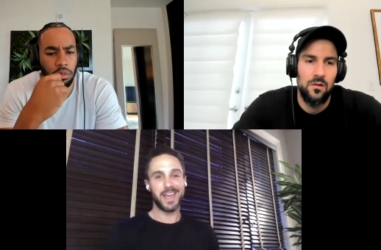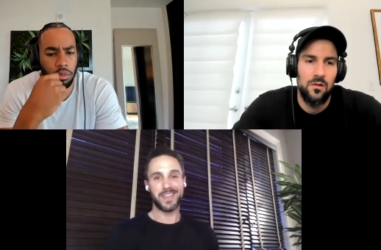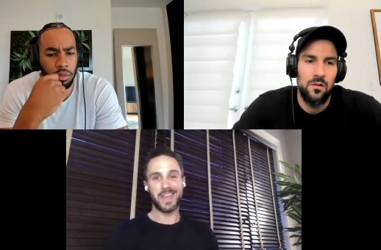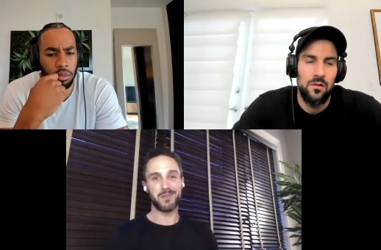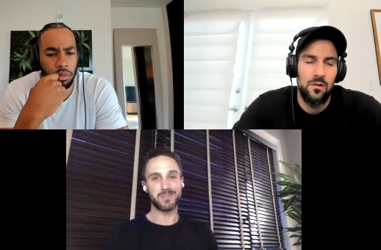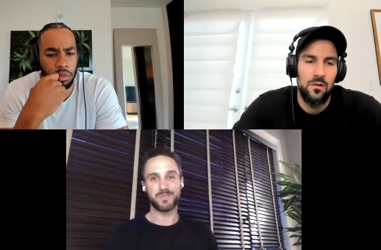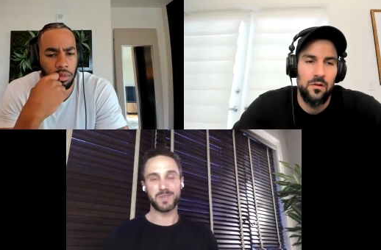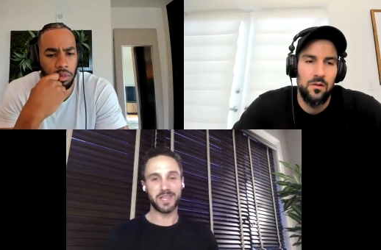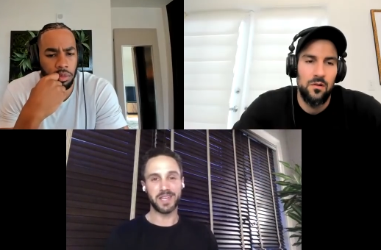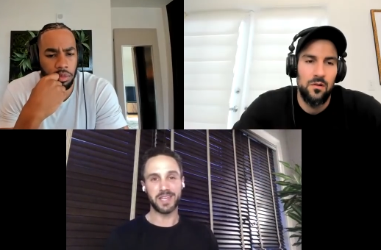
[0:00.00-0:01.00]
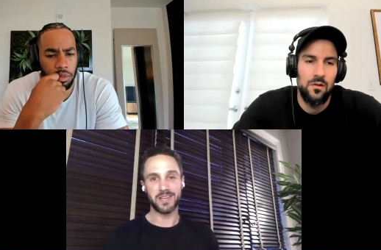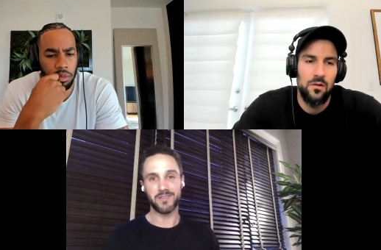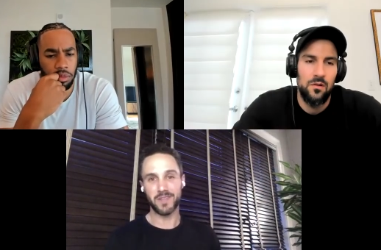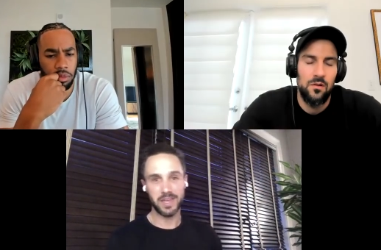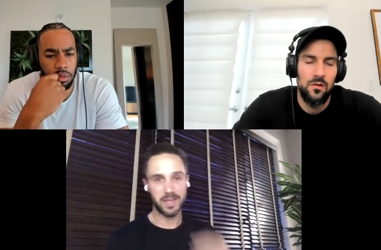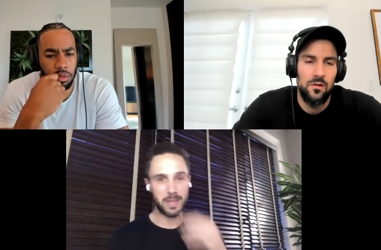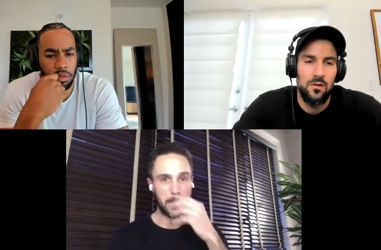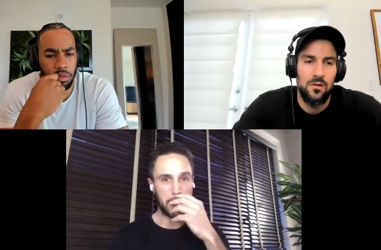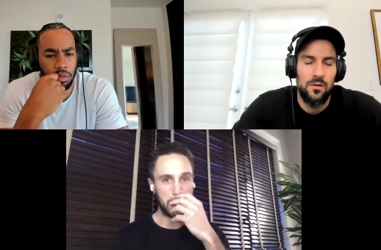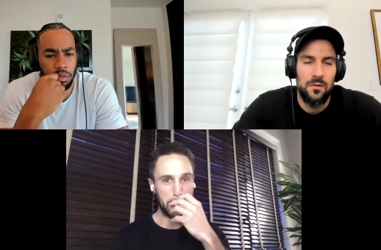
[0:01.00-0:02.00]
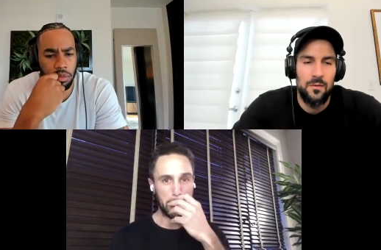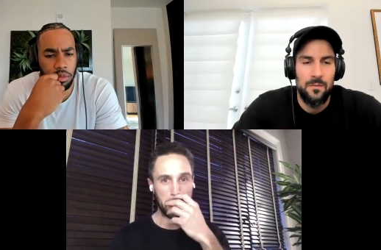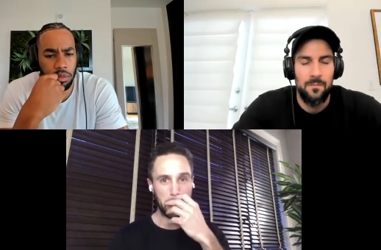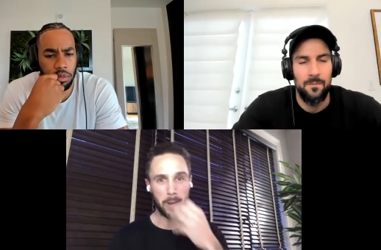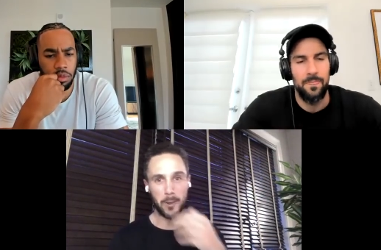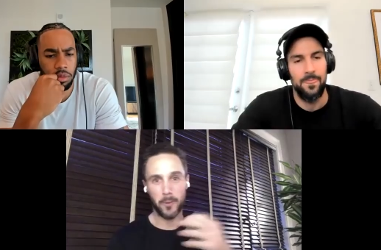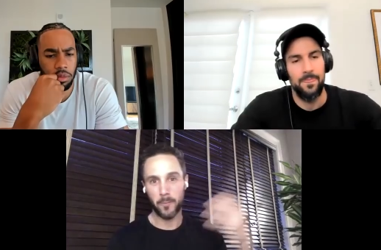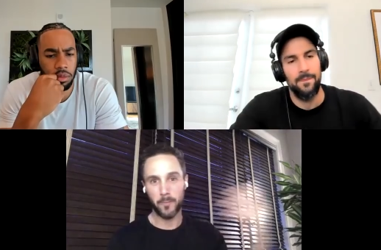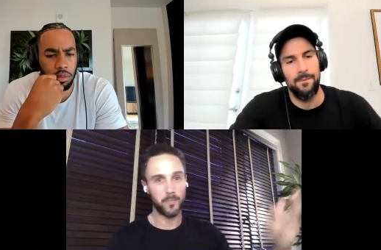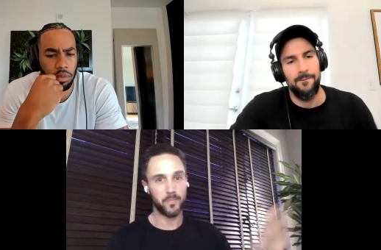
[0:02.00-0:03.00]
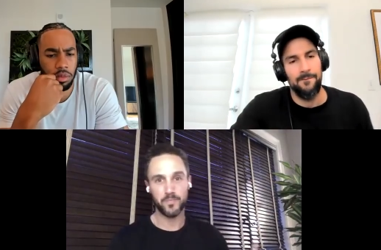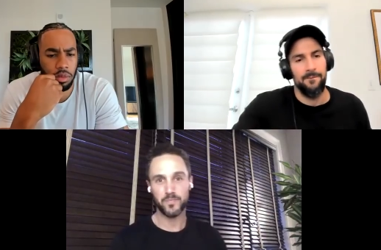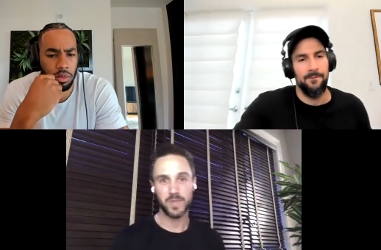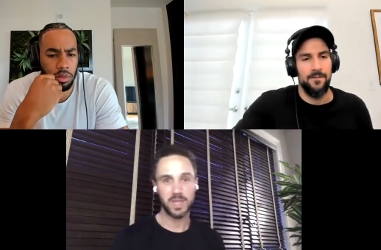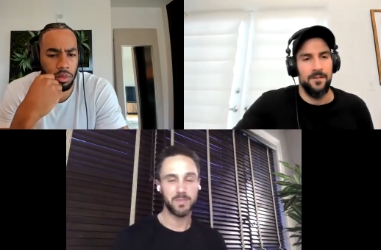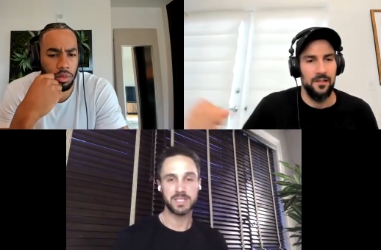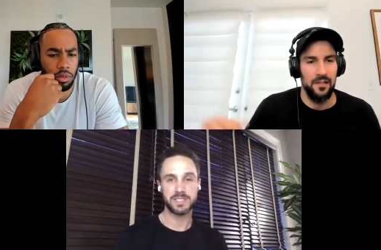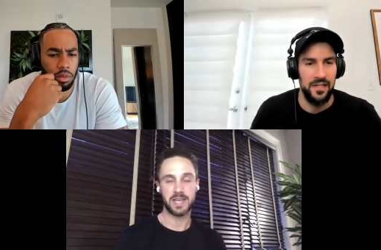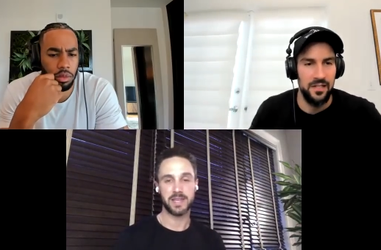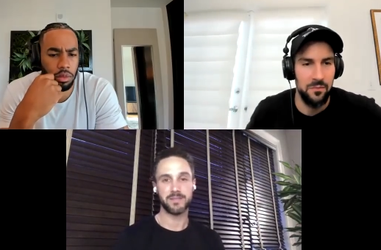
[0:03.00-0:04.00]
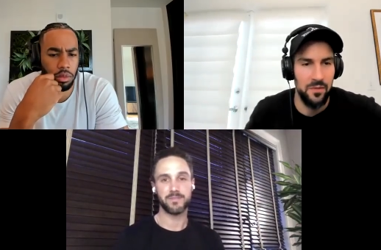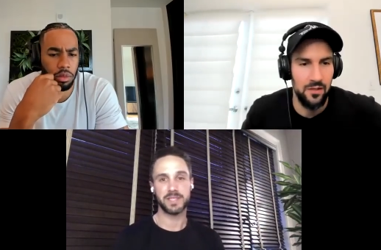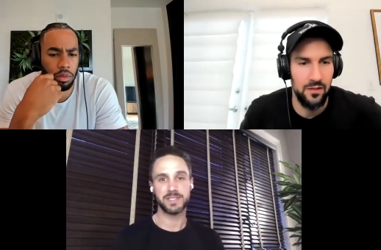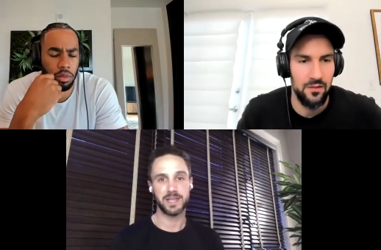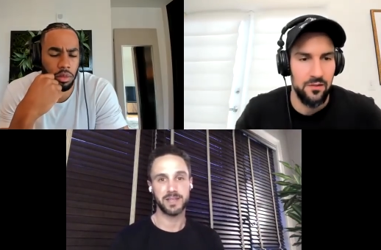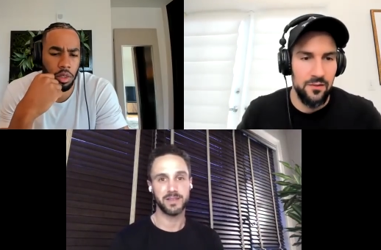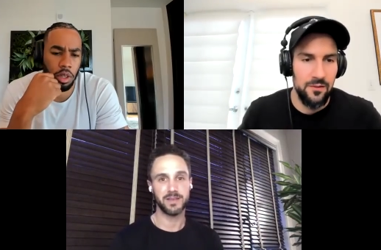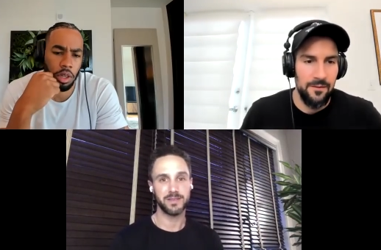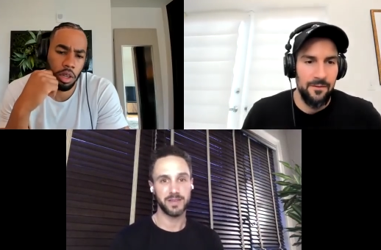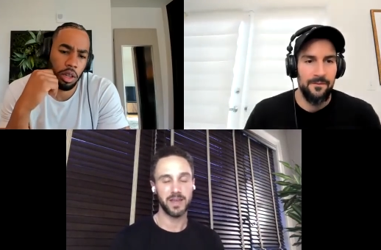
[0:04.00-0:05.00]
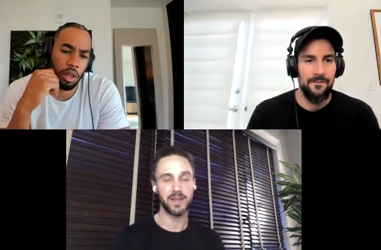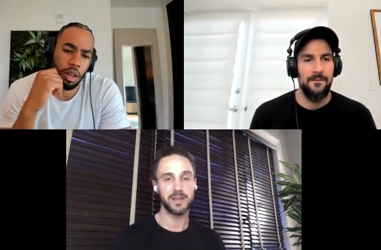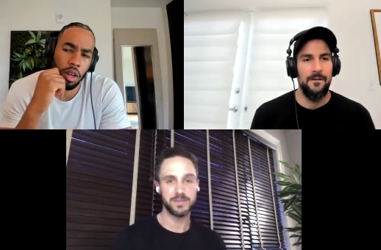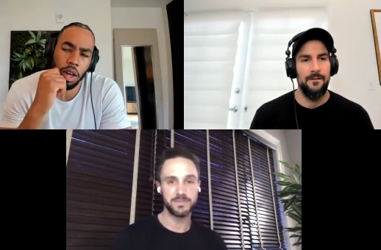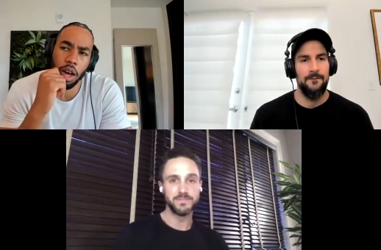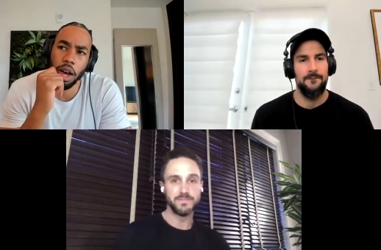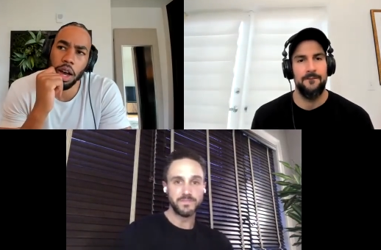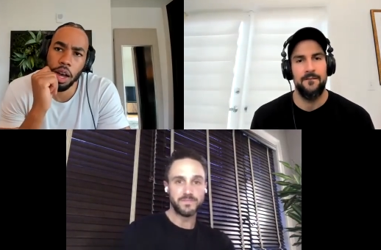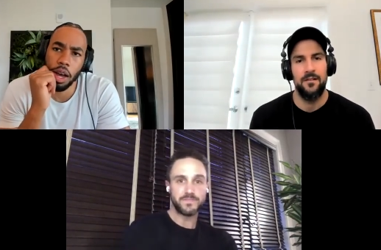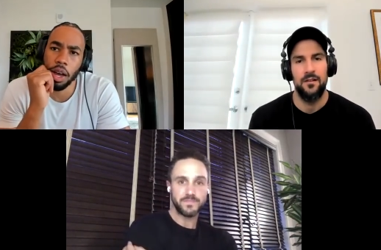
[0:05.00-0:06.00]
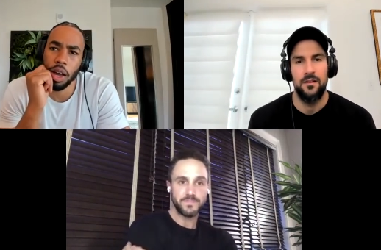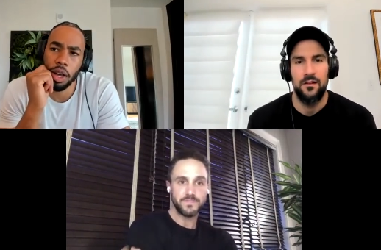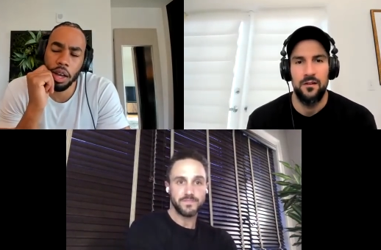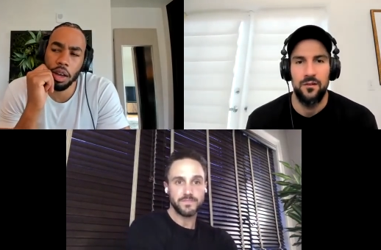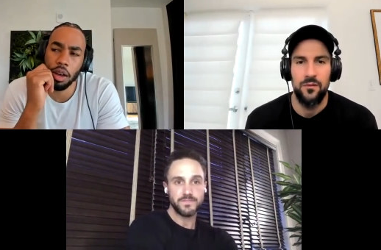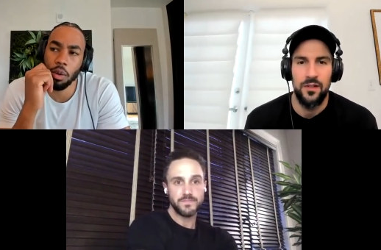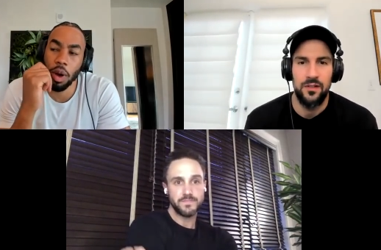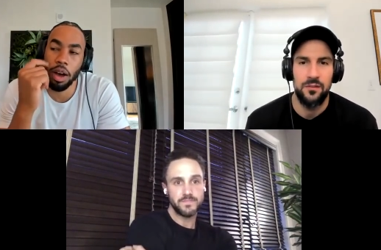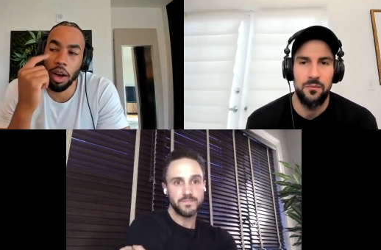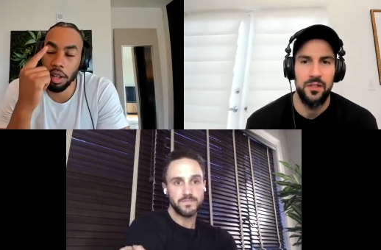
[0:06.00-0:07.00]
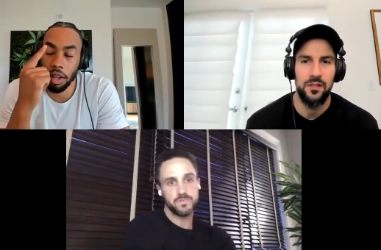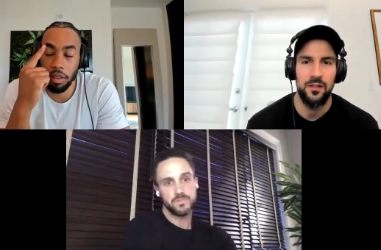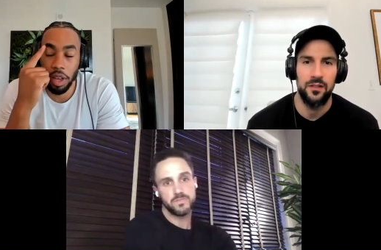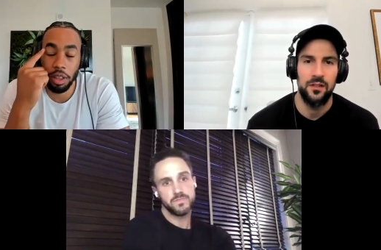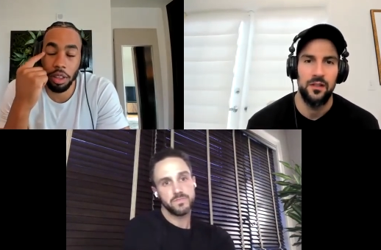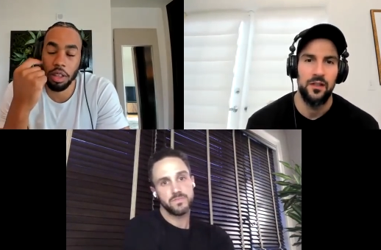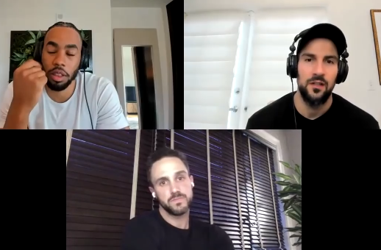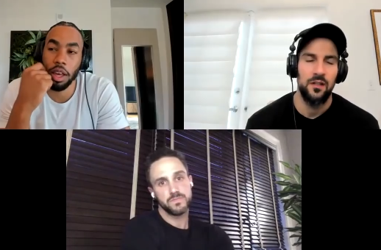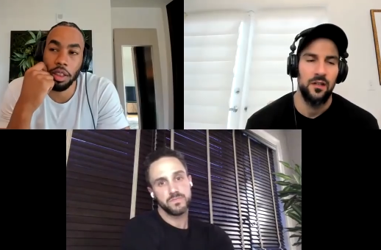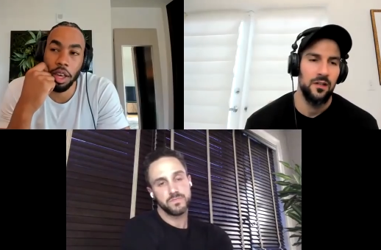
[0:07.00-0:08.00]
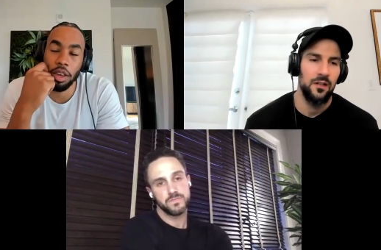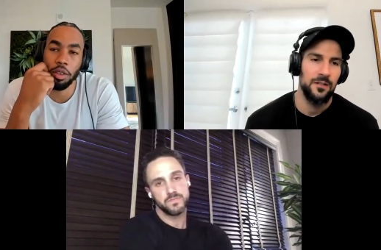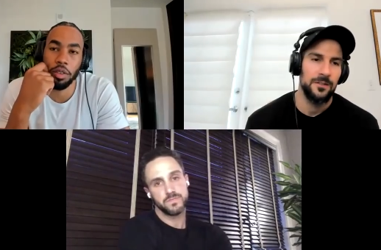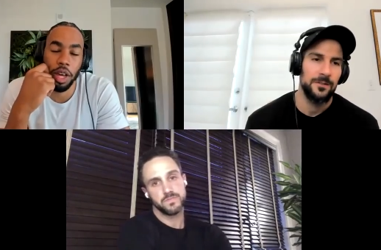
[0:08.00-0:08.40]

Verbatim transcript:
Speaker 1: And that was the beginning of like, you know, my second, my second life. Yeah.
Speaker 2: Yeah. Wow, I love that. Th- th- thank you